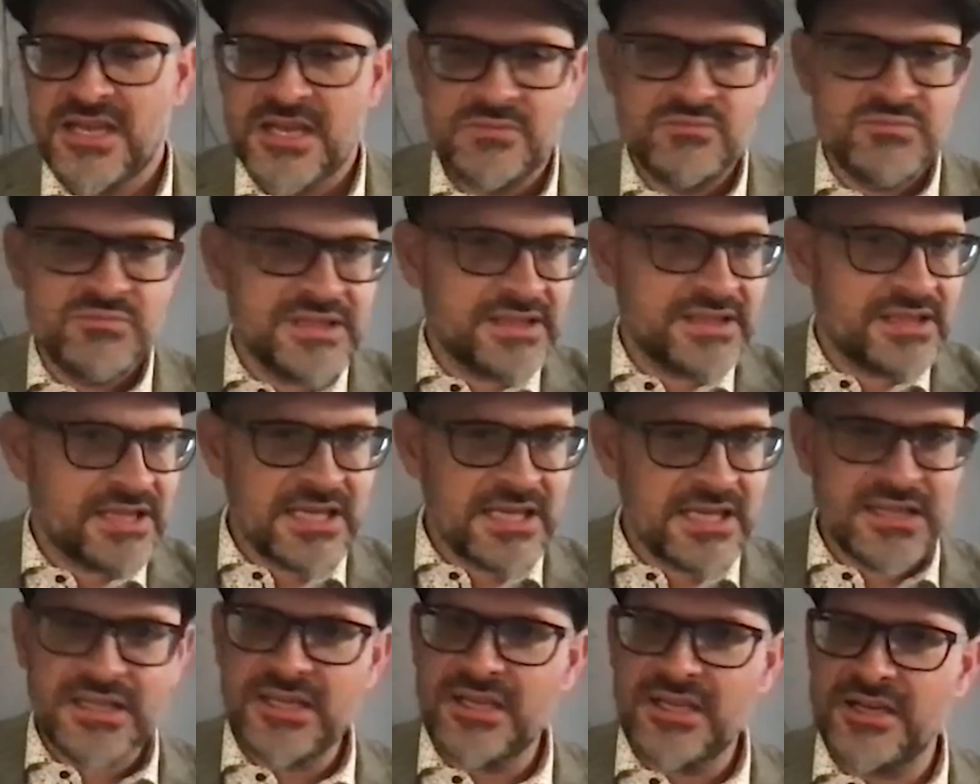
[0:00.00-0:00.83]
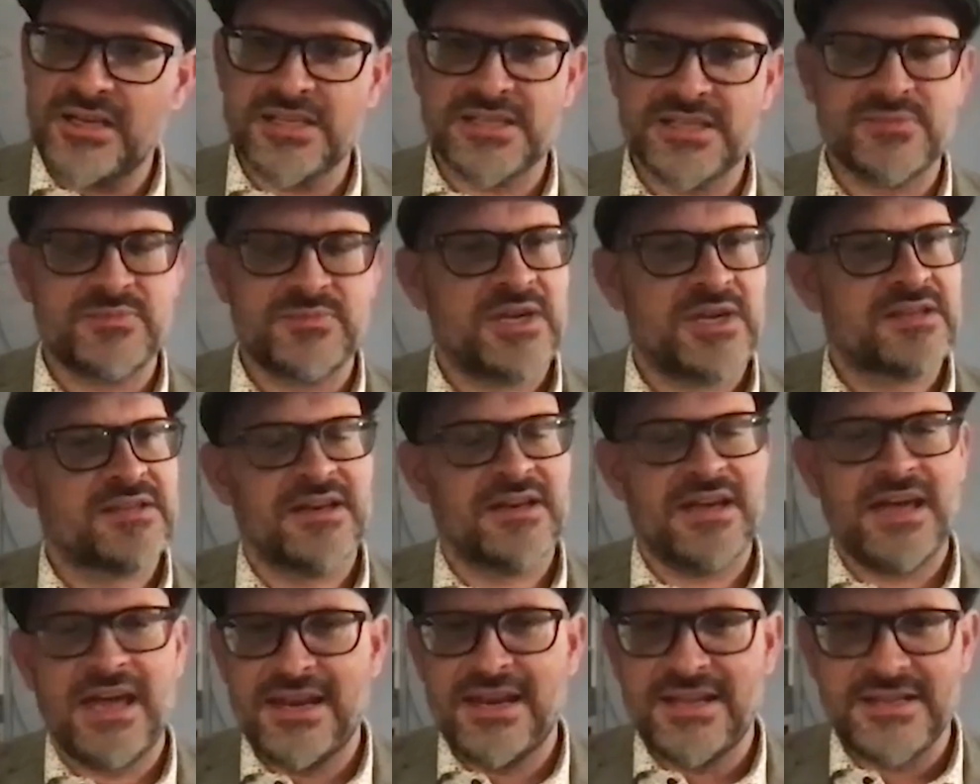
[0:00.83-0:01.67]
completely
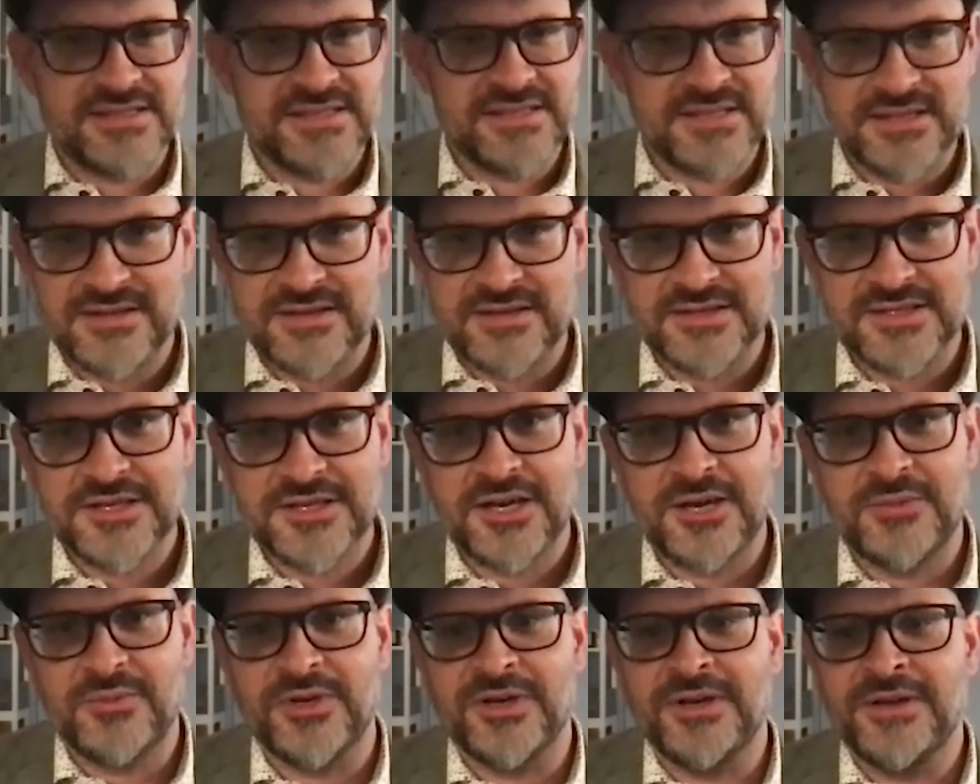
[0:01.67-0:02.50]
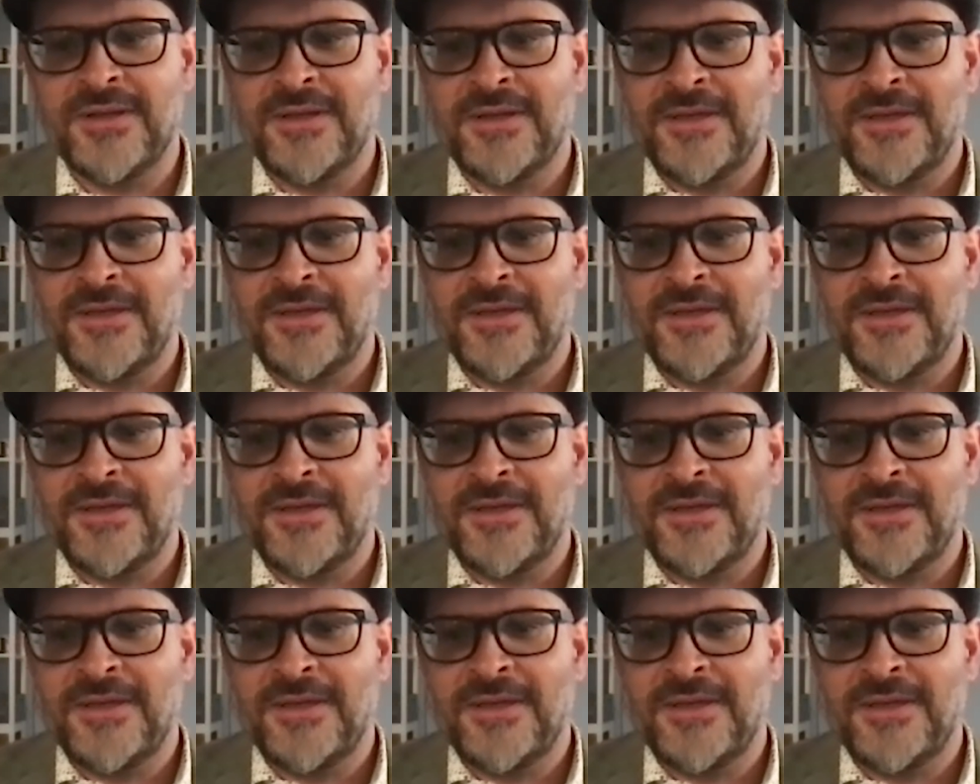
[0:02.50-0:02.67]
unexpected. I didn't see this coming,